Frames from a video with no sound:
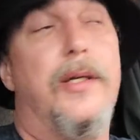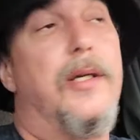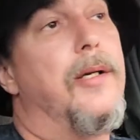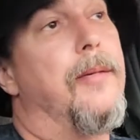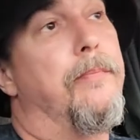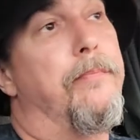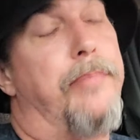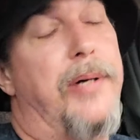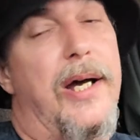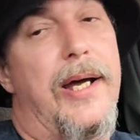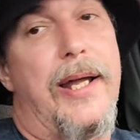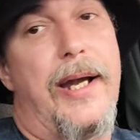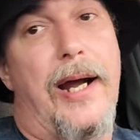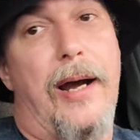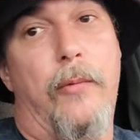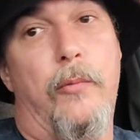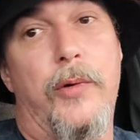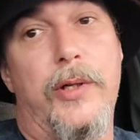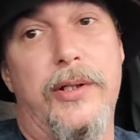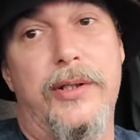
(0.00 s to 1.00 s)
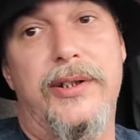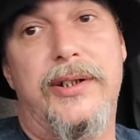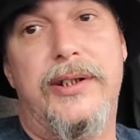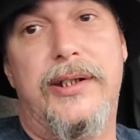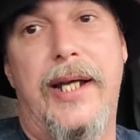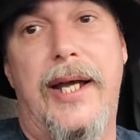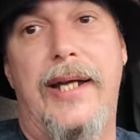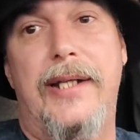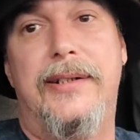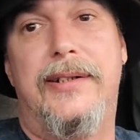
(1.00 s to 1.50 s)
But I will
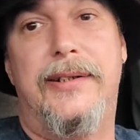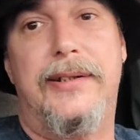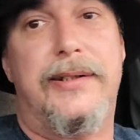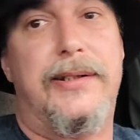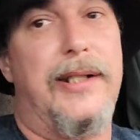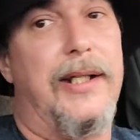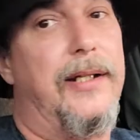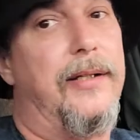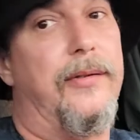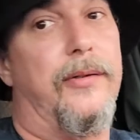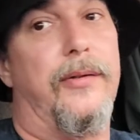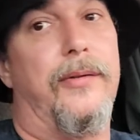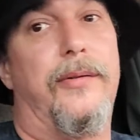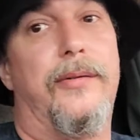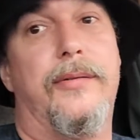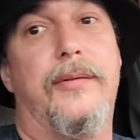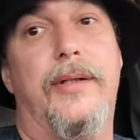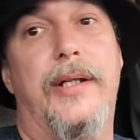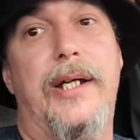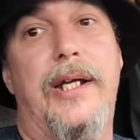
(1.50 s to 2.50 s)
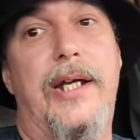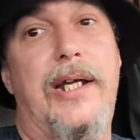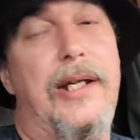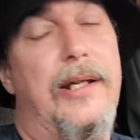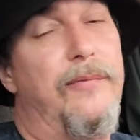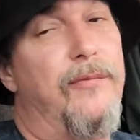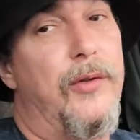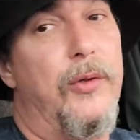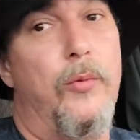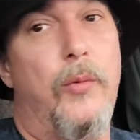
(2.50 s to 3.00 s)
say still,
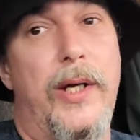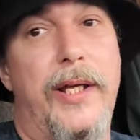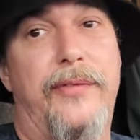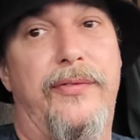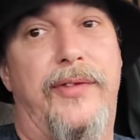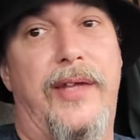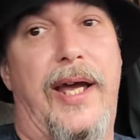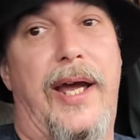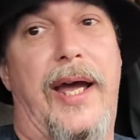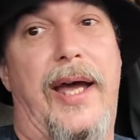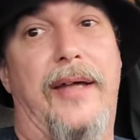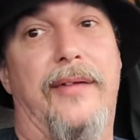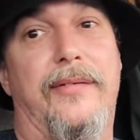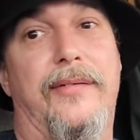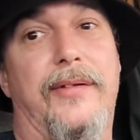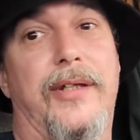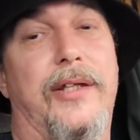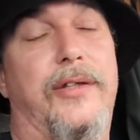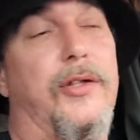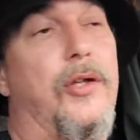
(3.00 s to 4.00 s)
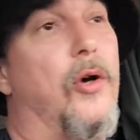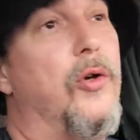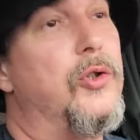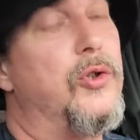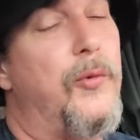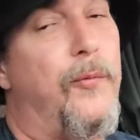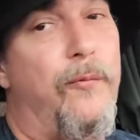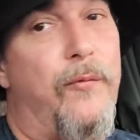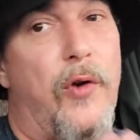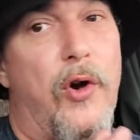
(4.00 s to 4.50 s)
even with that, that
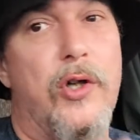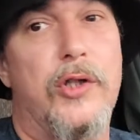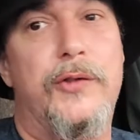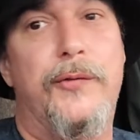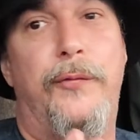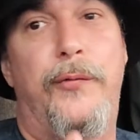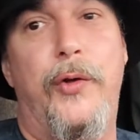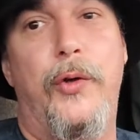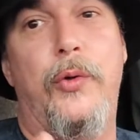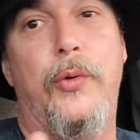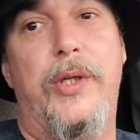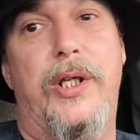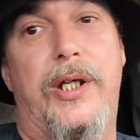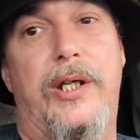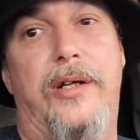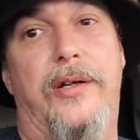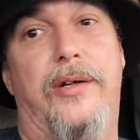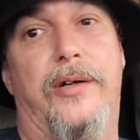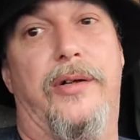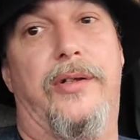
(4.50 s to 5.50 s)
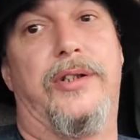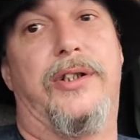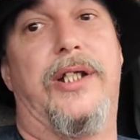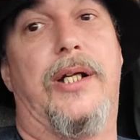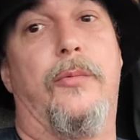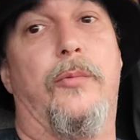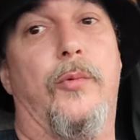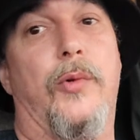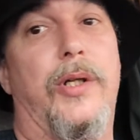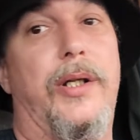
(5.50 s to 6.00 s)
those first few years
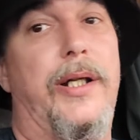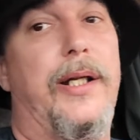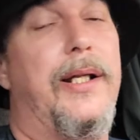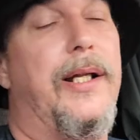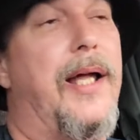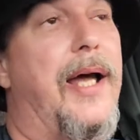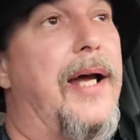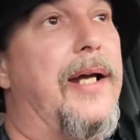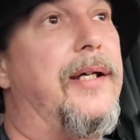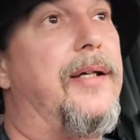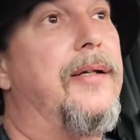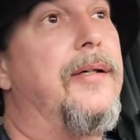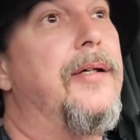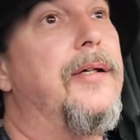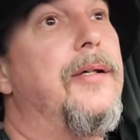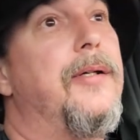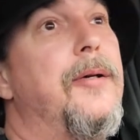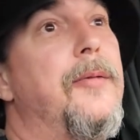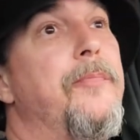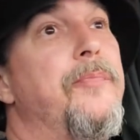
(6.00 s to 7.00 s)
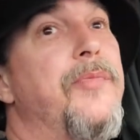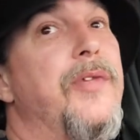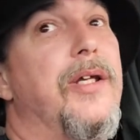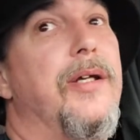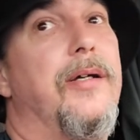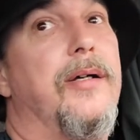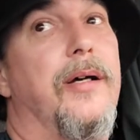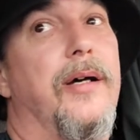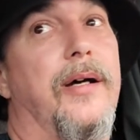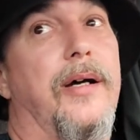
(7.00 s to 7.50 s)
and really like
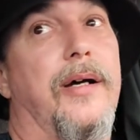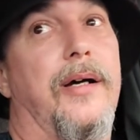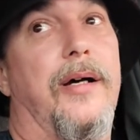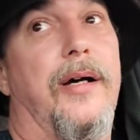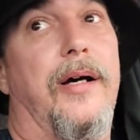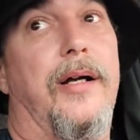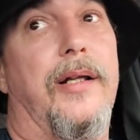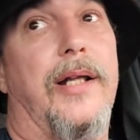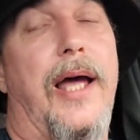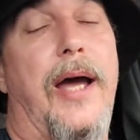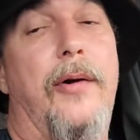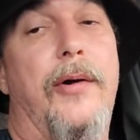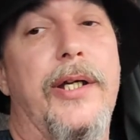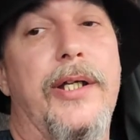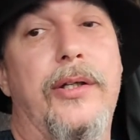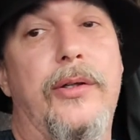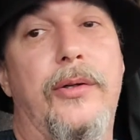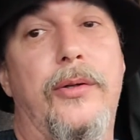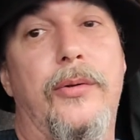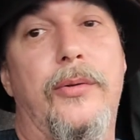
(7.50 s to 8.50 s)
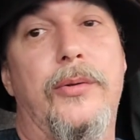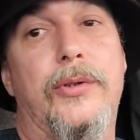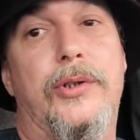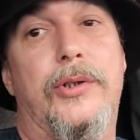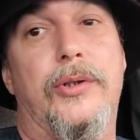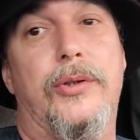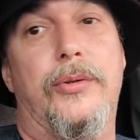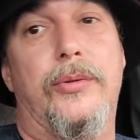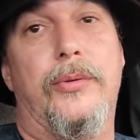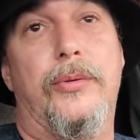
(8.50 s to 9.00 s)
allowing you
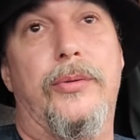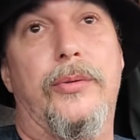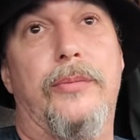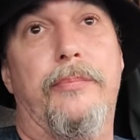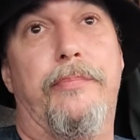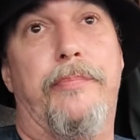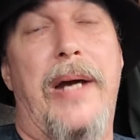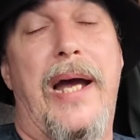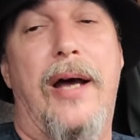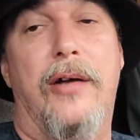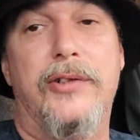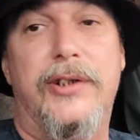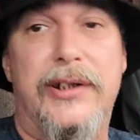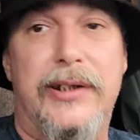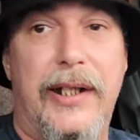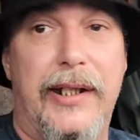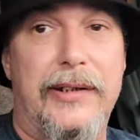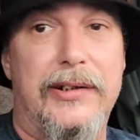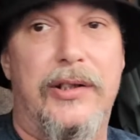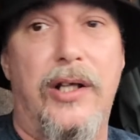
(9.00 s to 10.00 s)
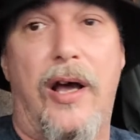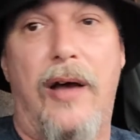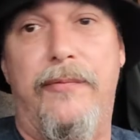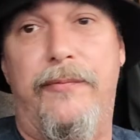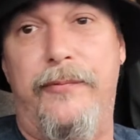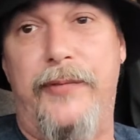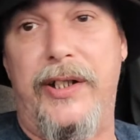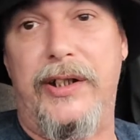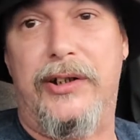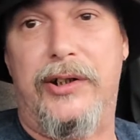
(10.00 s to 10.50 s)
to bounce things off
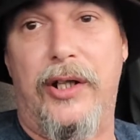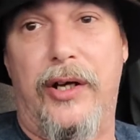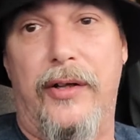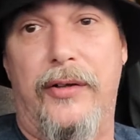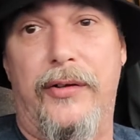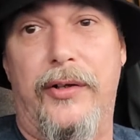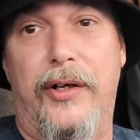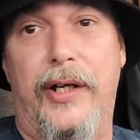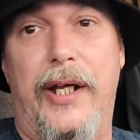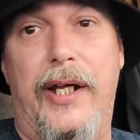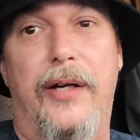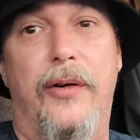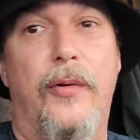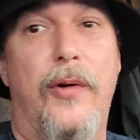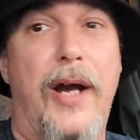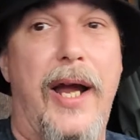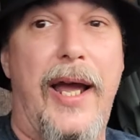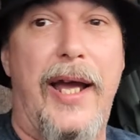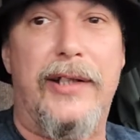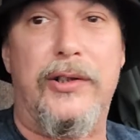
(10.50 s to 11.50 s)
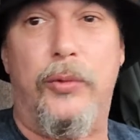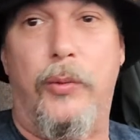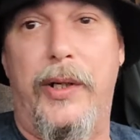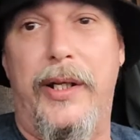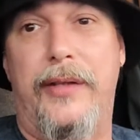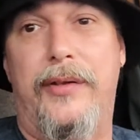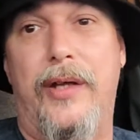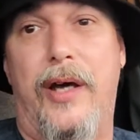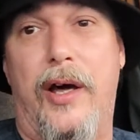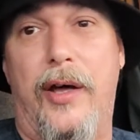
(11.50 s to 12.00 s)
of each other, interact
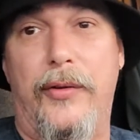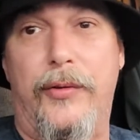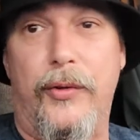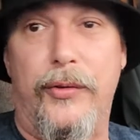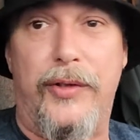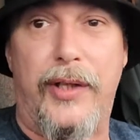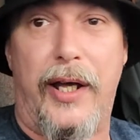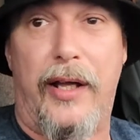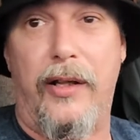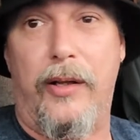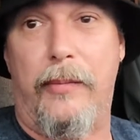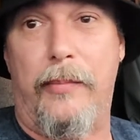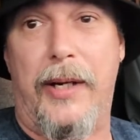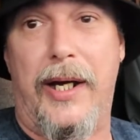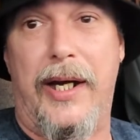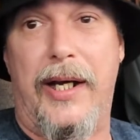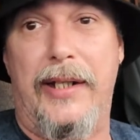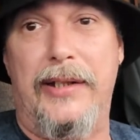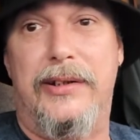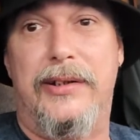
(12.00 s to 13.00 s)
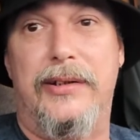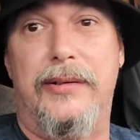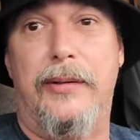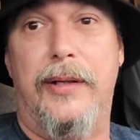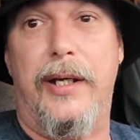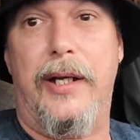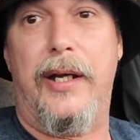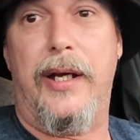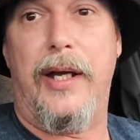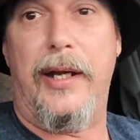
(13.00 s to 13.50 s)
with other Thelemites
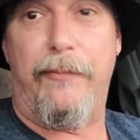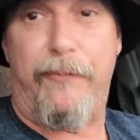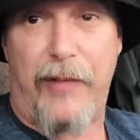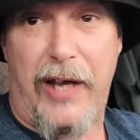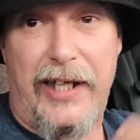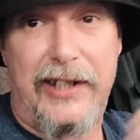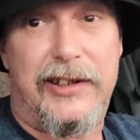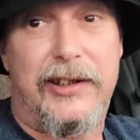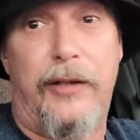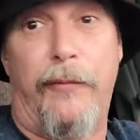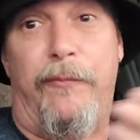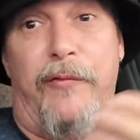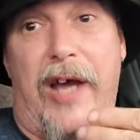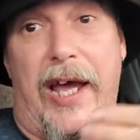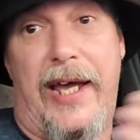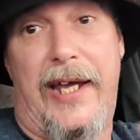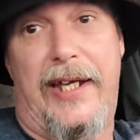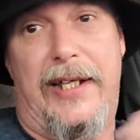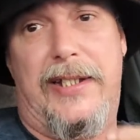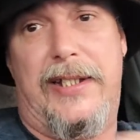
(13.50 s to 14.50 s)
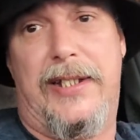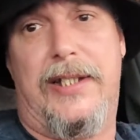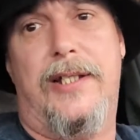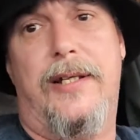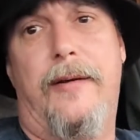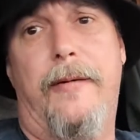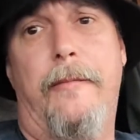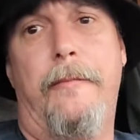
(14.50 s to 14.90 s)
face-to-face,